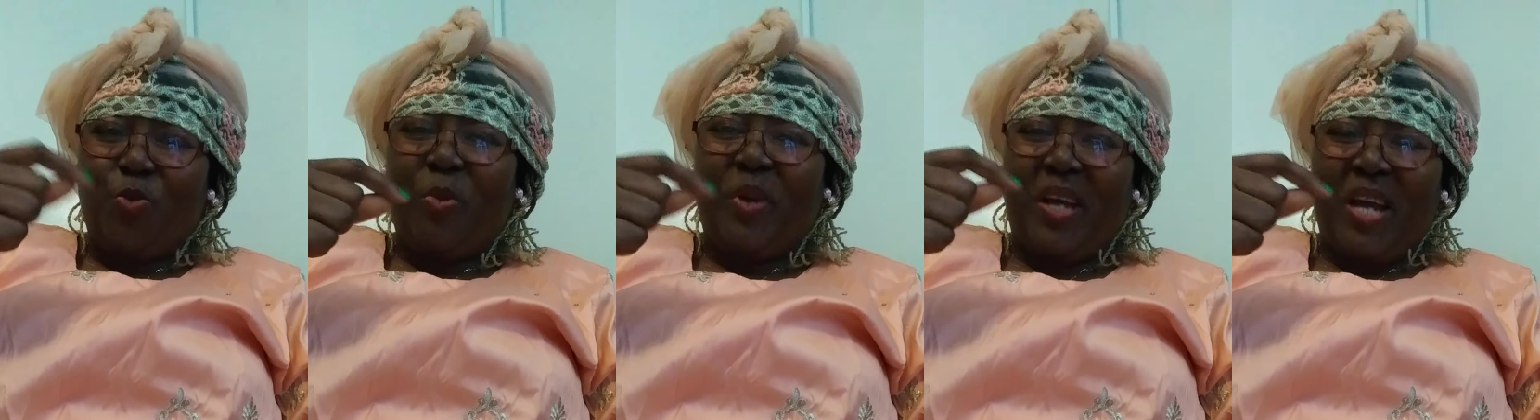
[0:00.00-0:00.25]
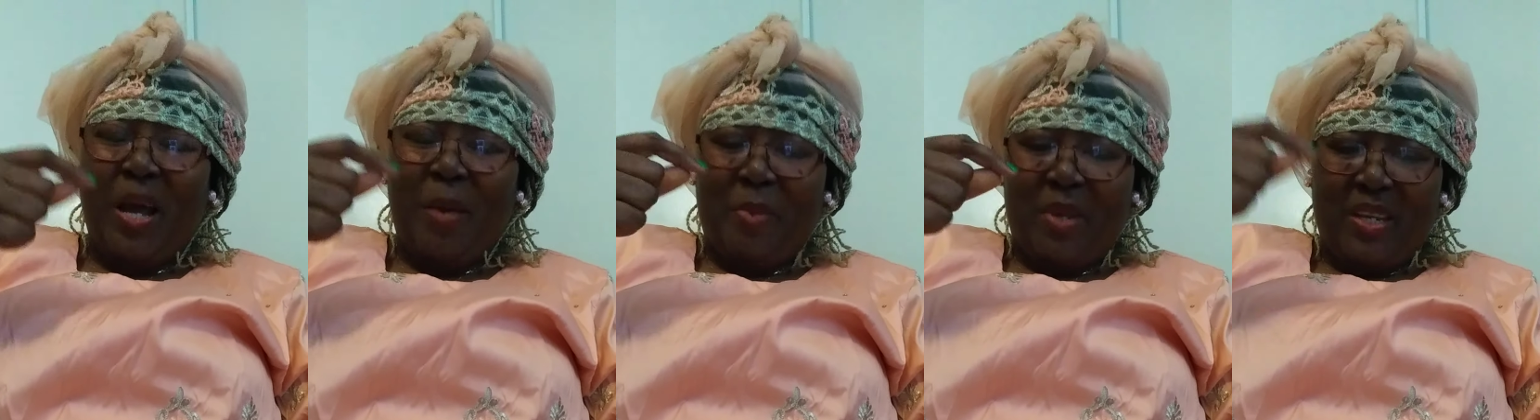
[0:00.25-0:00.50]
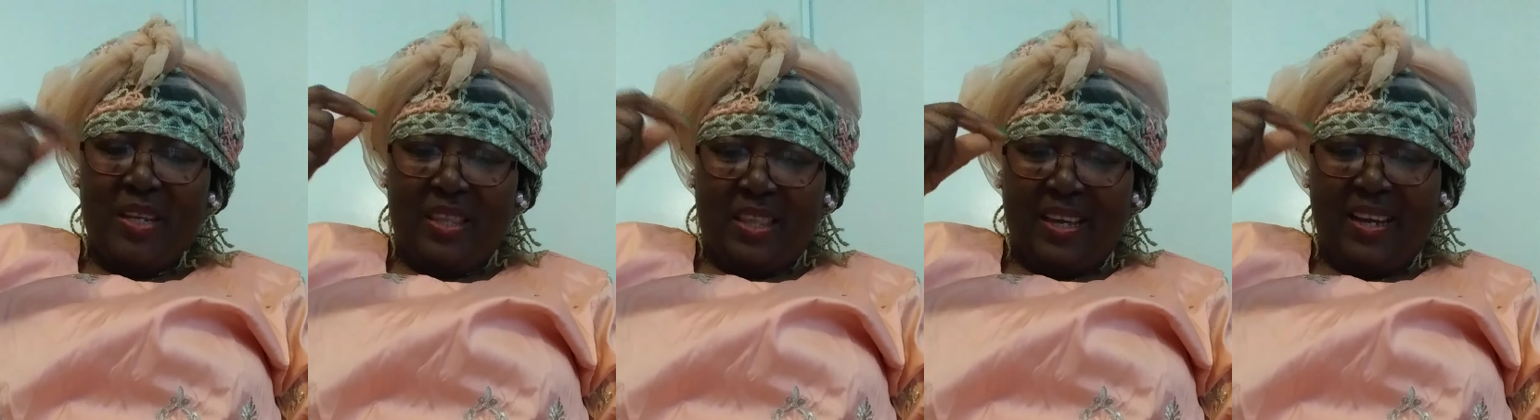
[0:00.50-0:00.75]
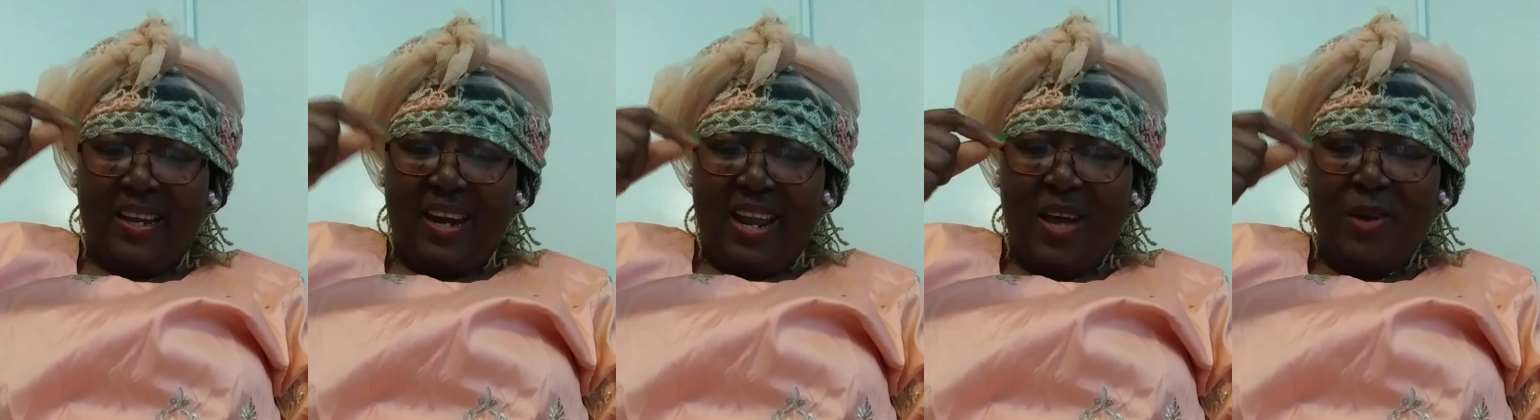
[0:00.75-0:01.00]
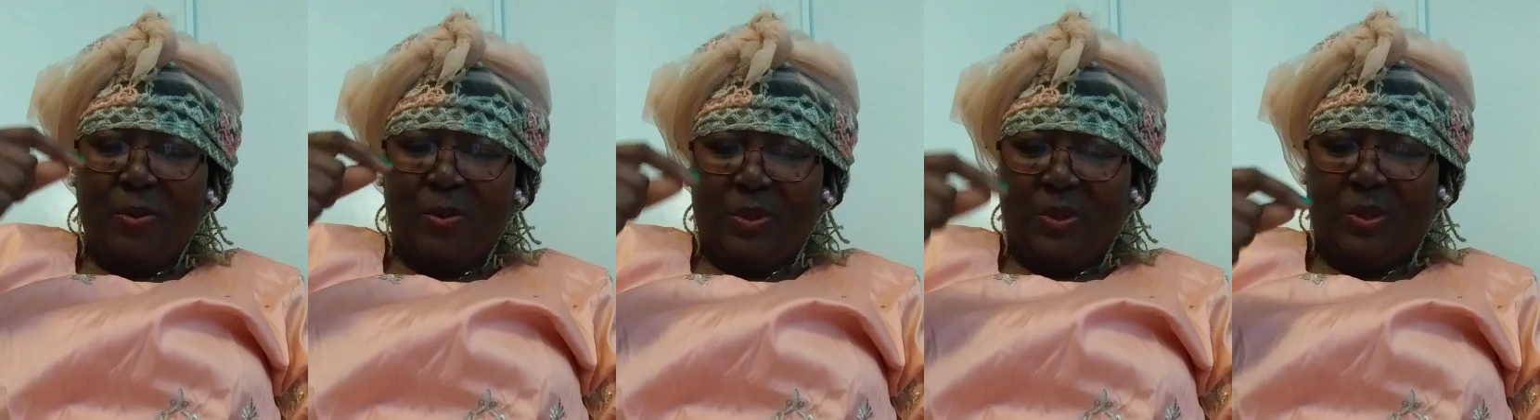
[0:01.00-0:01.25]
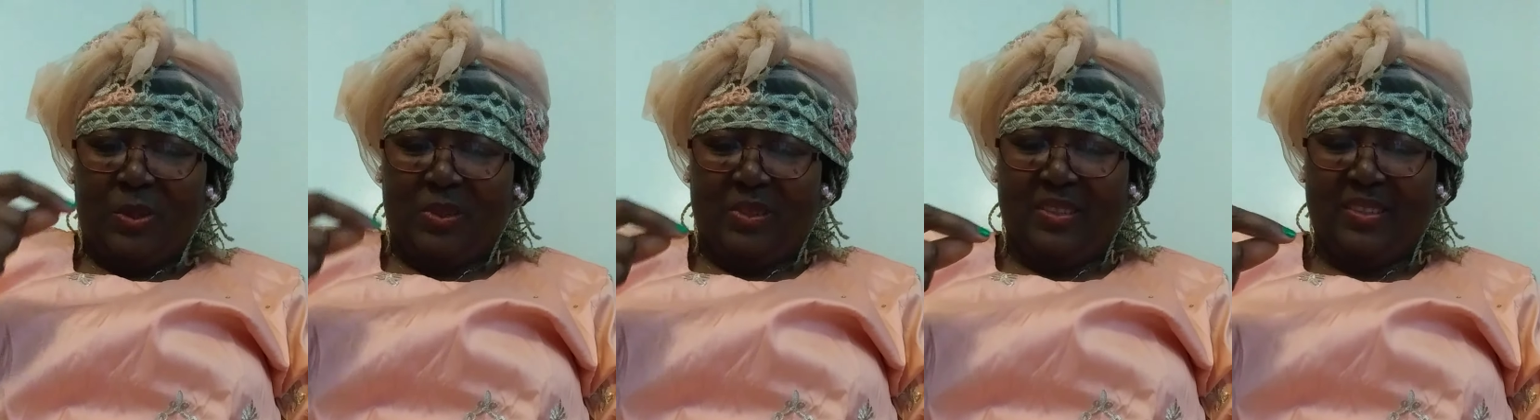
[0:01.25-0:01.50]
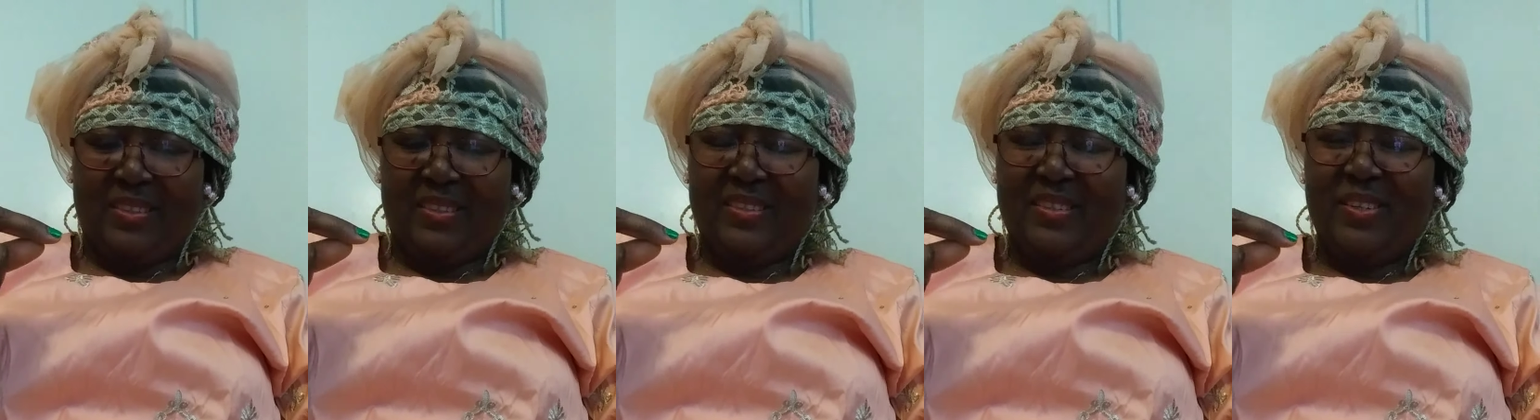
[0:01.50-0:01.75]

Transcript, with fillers: will be coming in the clouds,